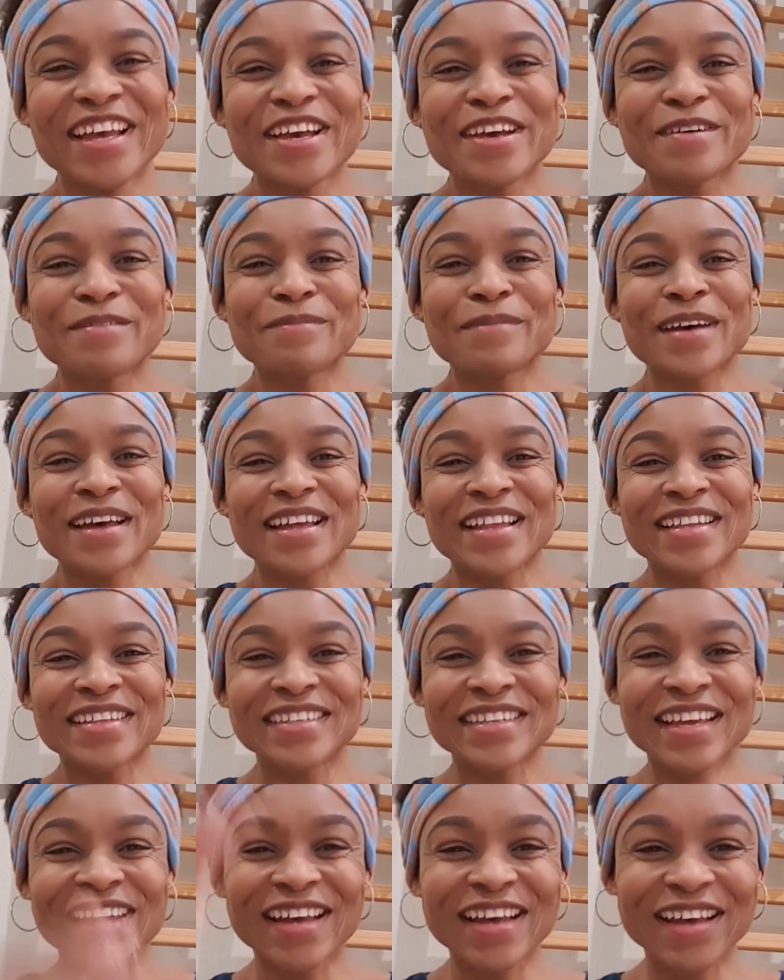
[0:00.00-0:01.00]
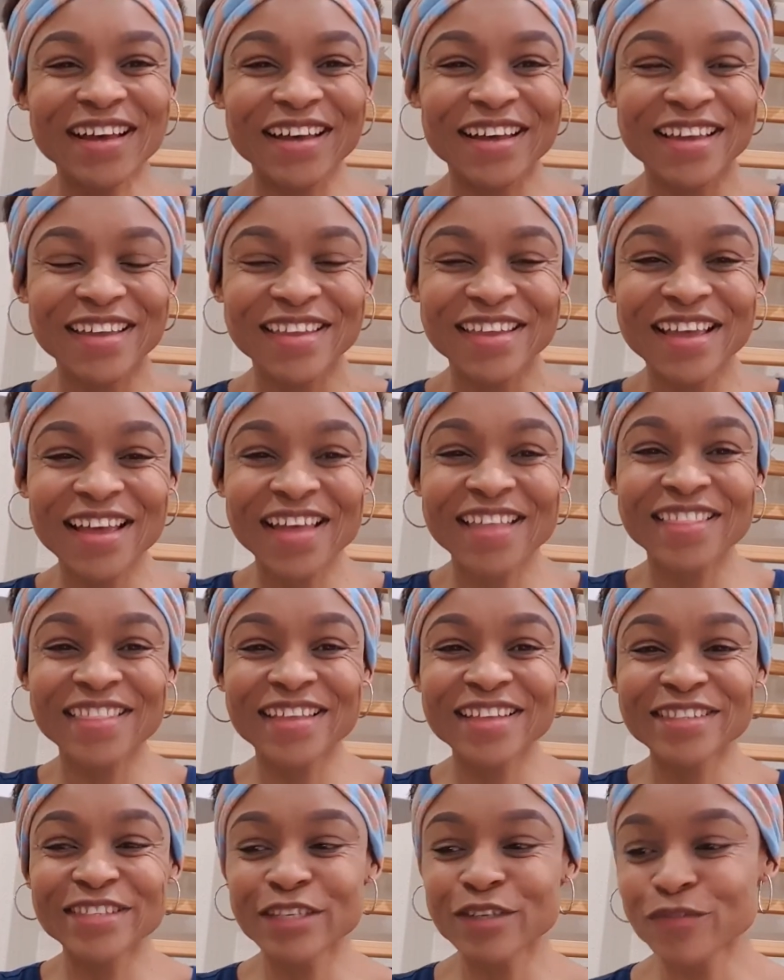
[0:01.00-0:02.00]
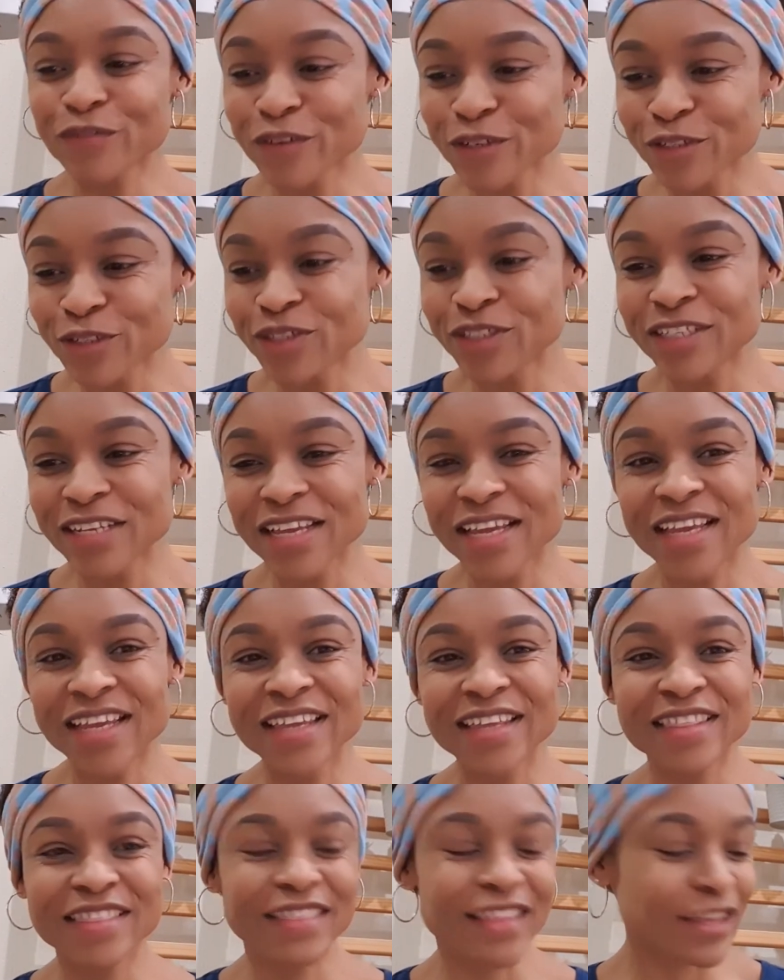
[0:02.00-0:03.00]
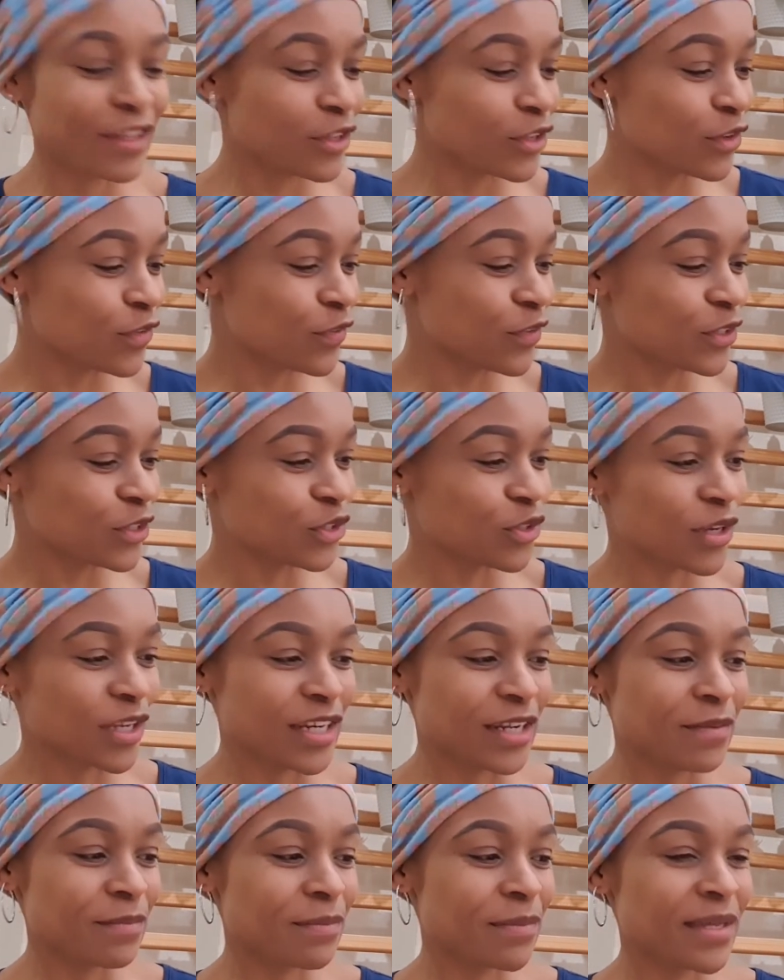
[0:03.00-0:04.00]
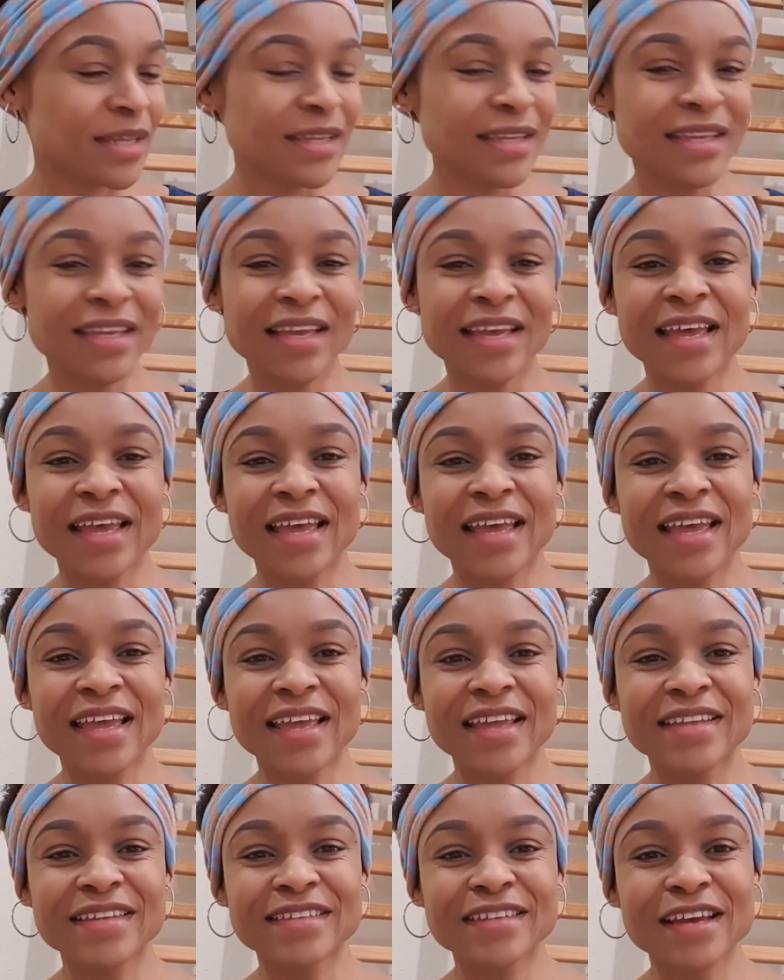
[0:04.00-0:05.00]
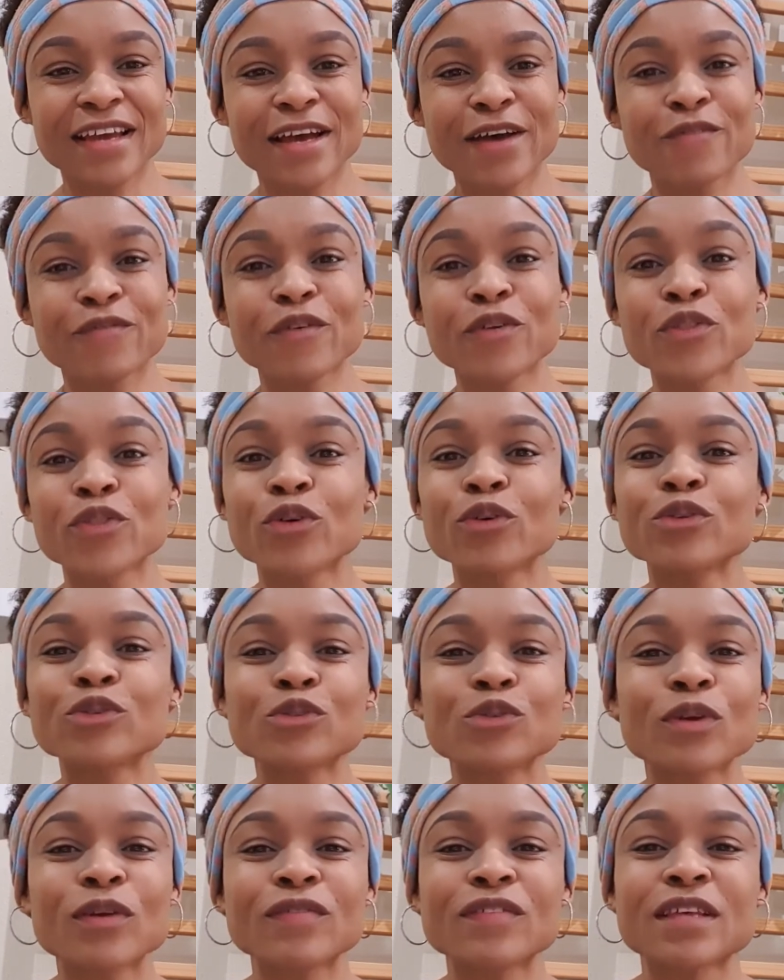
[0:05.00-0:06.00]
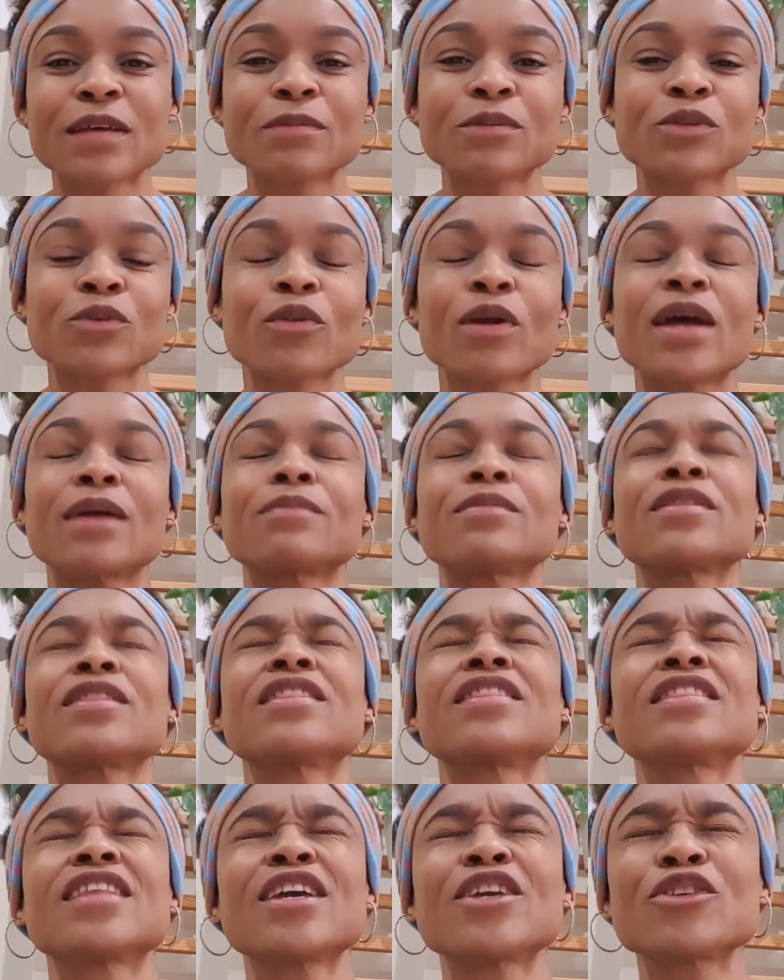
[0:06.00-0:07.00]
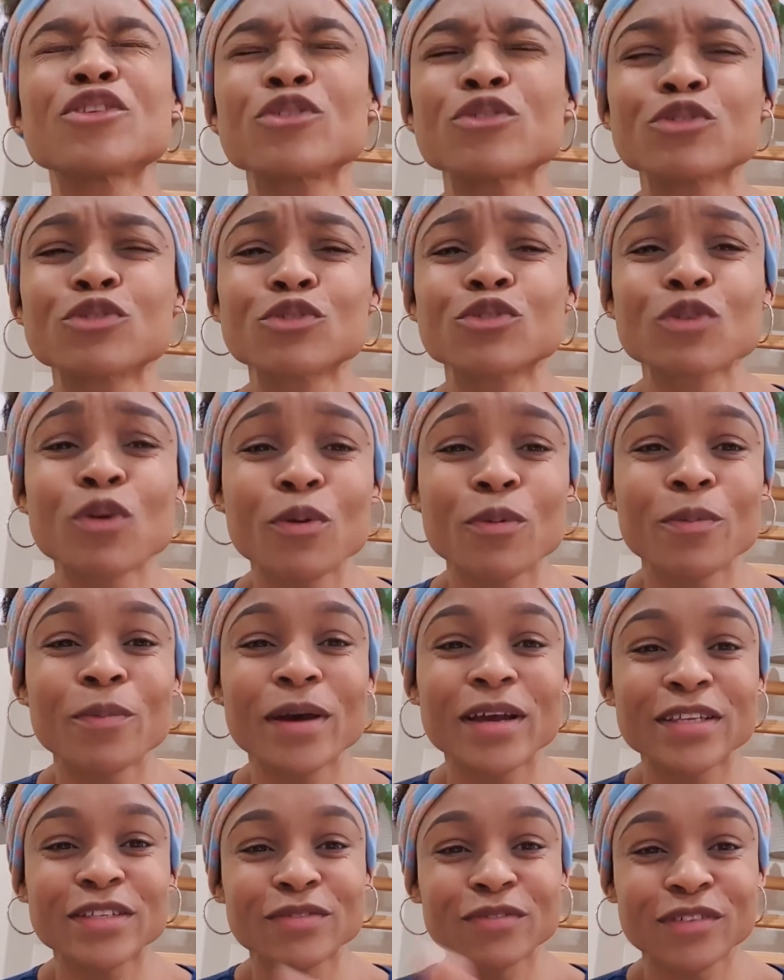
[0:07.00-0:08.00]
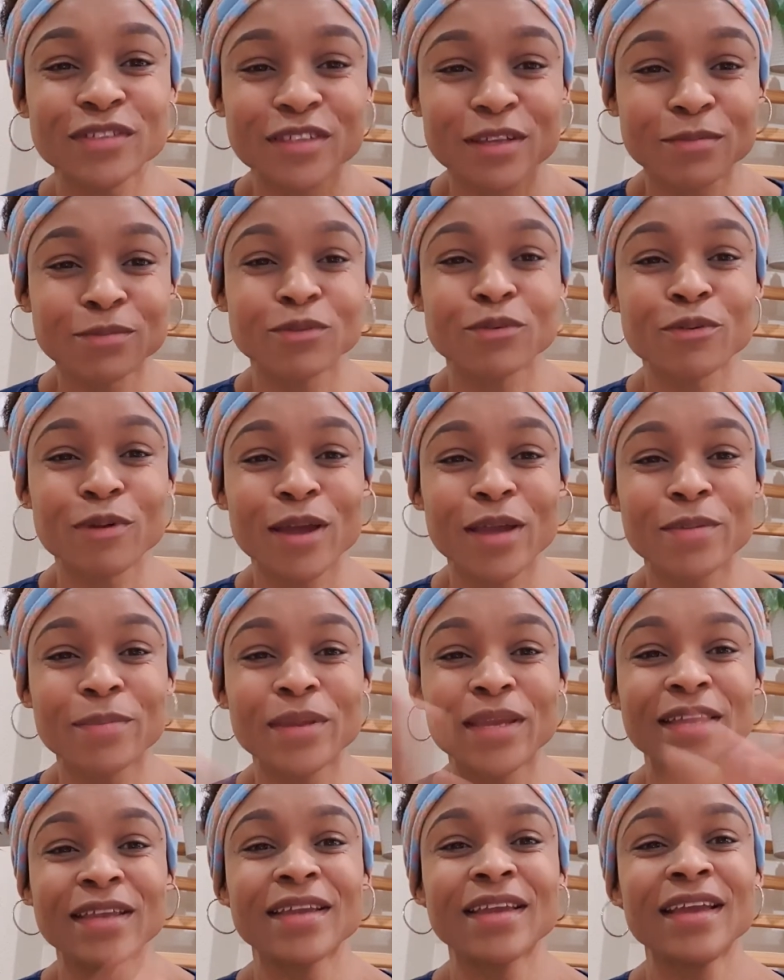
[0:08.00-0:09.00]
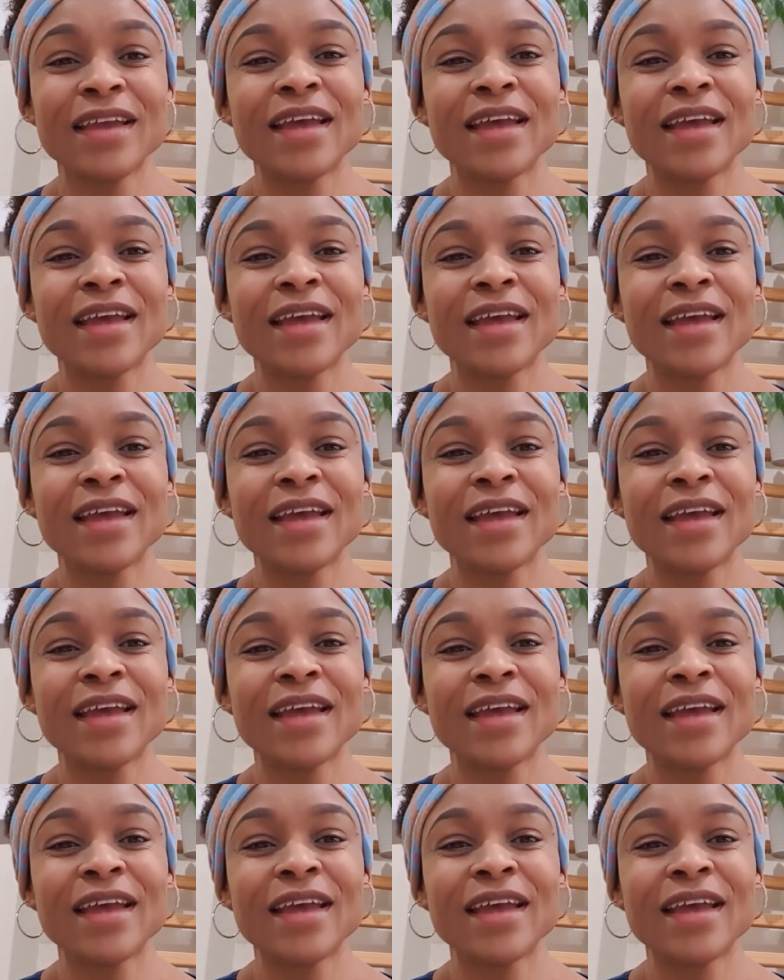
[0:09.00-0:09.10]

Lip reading: But yeah, that's it for today. Thank you for joining me. And for those who have subscribed, thank you so much for subscribing.